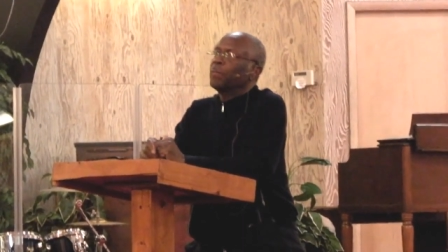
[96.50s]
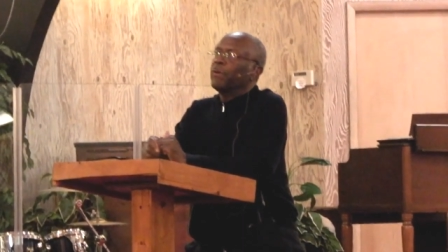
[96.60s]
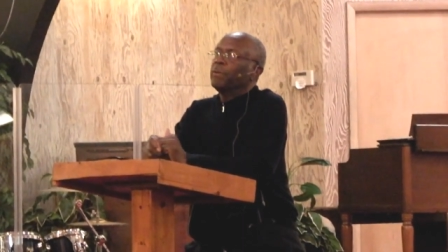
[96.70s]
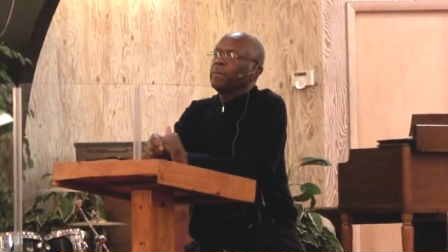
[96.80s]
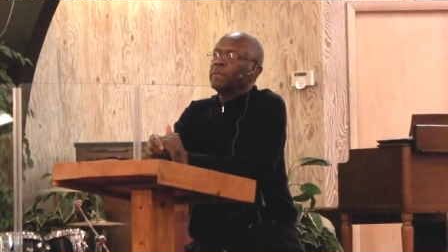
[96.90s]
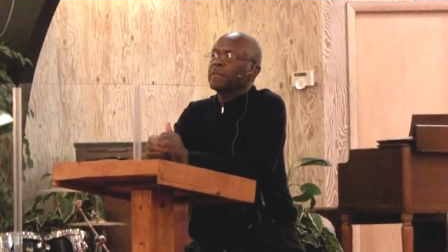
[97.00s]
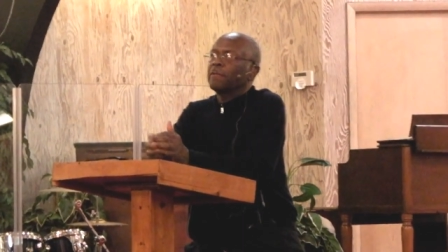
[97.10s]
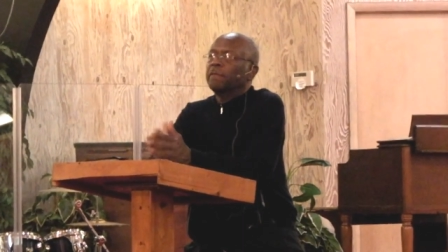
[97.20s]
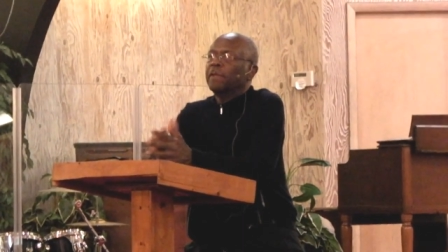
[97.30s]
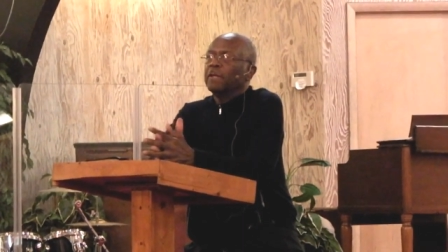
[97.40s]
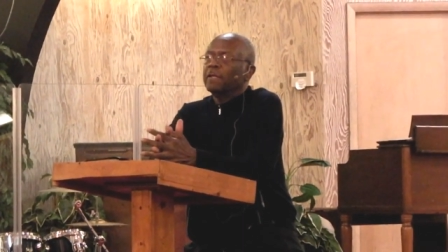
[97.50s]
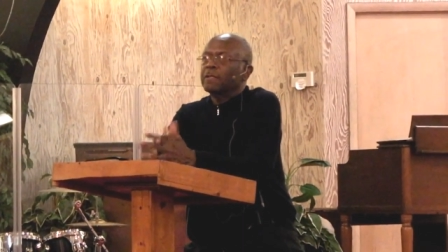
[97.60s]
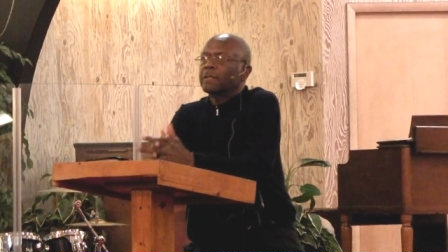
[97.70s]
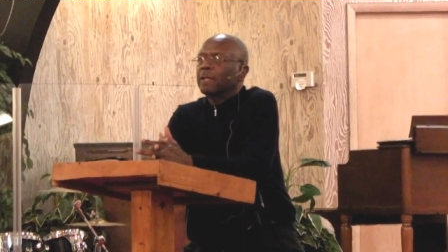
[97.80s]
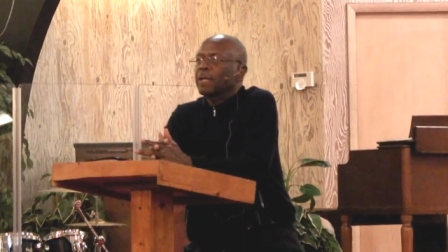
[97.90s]
purpose for
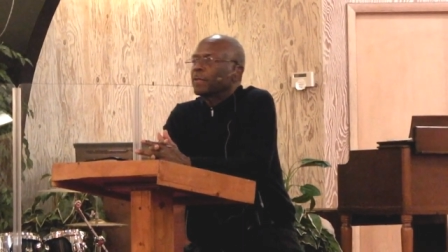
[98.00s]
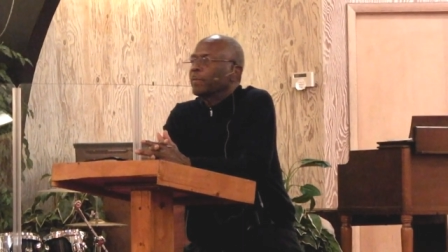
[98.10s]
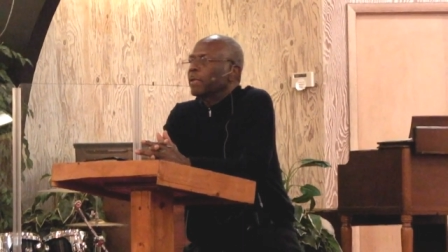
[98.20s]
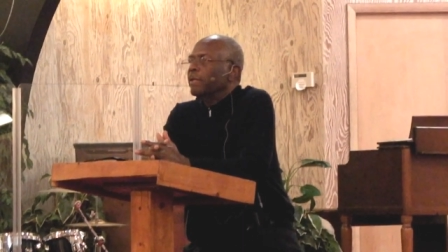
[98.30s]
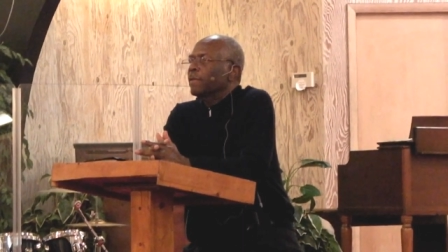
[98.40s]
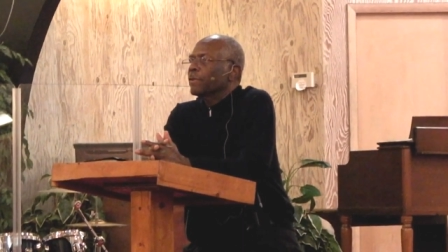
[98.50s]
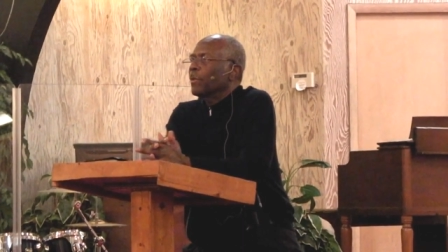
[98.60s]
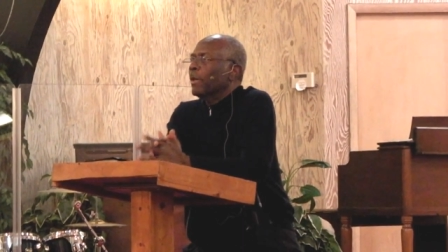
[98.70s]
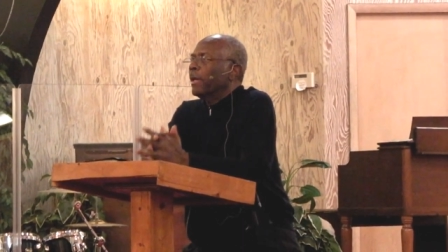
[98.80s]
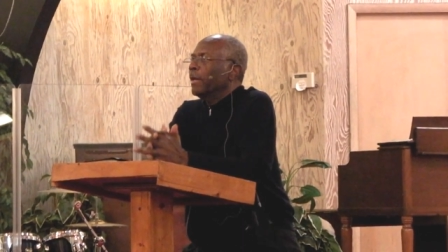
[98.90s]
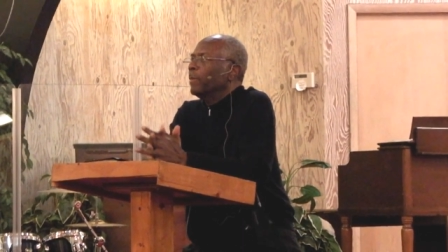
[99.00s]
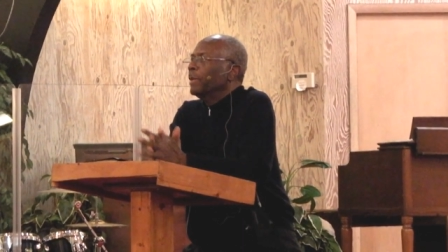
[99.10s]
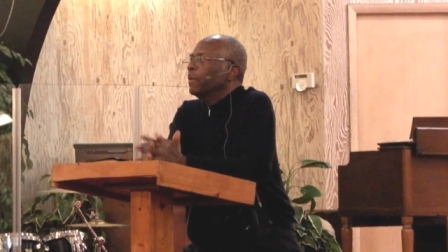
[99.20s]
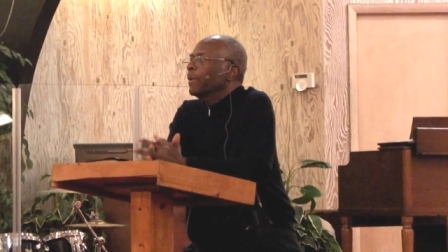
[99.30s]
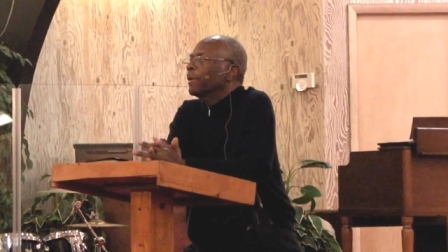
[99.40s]
us as believers, why
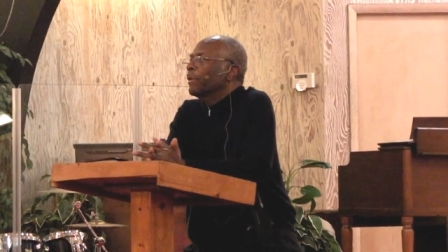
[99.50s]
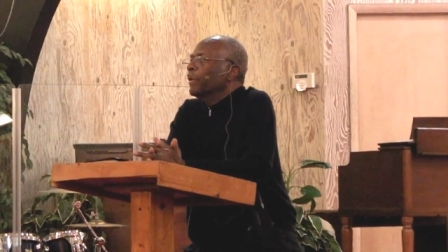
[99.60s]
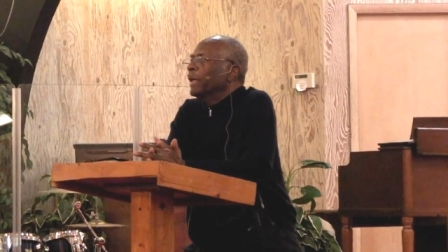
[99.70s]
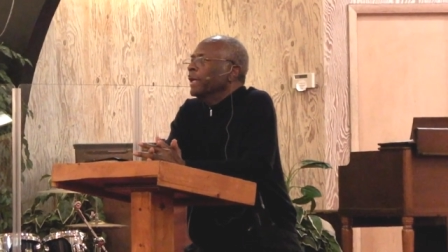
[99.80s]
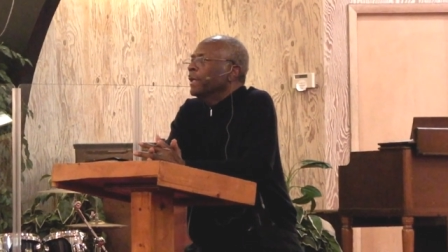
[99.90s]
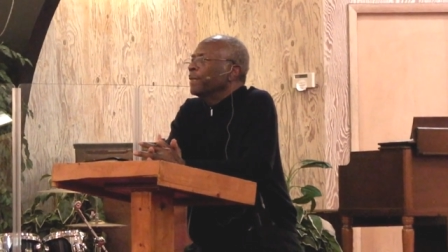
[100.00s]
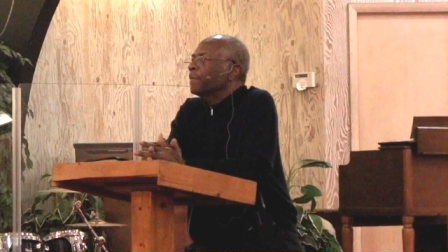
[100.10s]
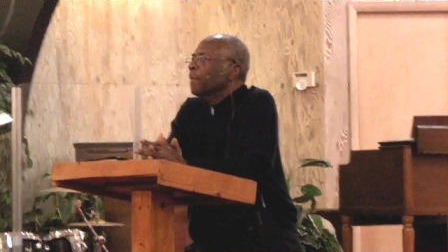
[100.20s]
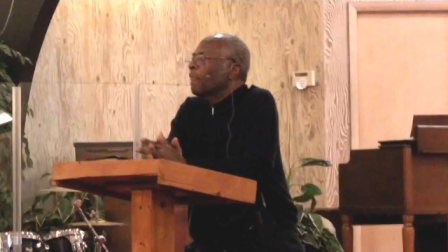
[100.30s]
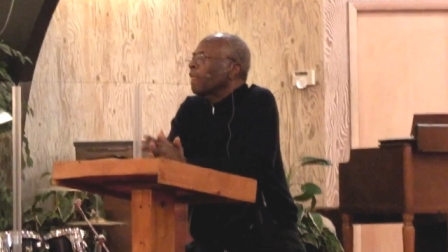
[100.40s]
we were created.